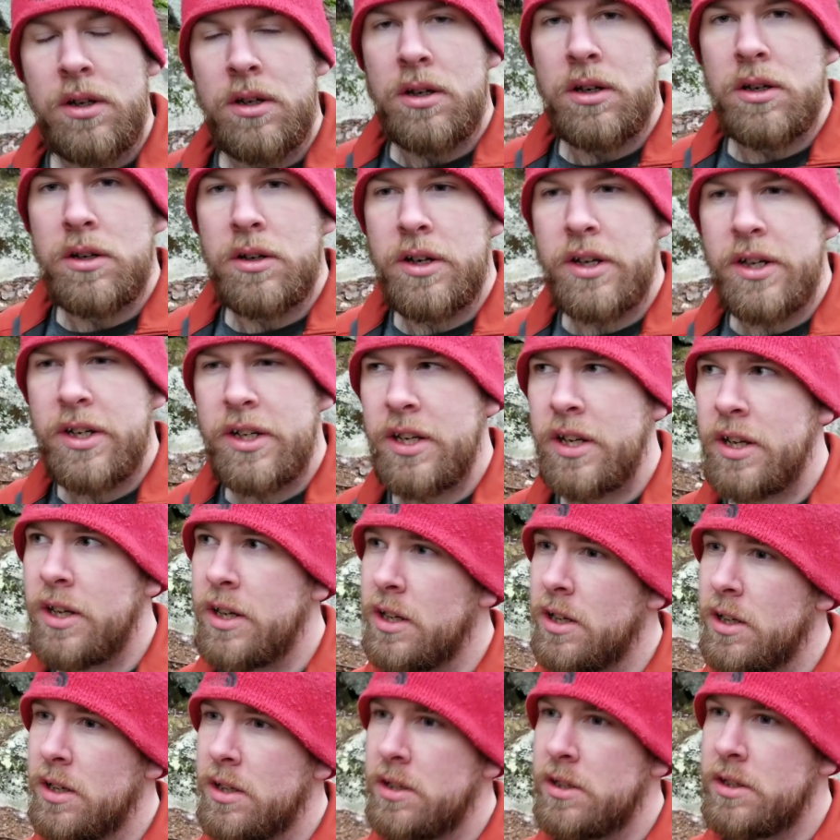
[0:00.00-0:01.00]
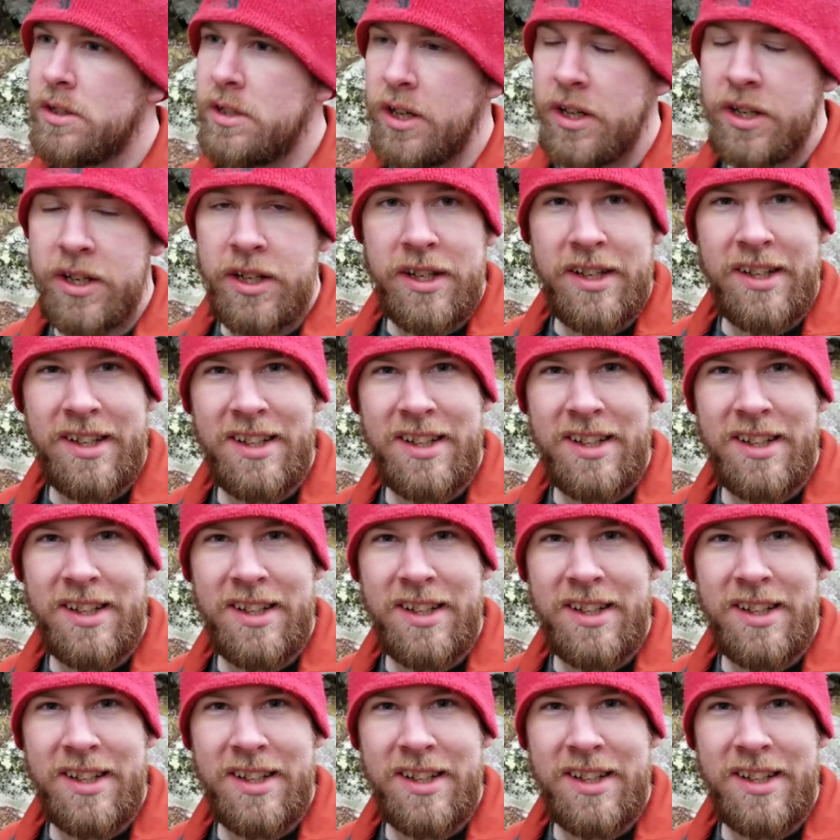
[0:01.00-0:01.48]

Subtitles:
All right, done.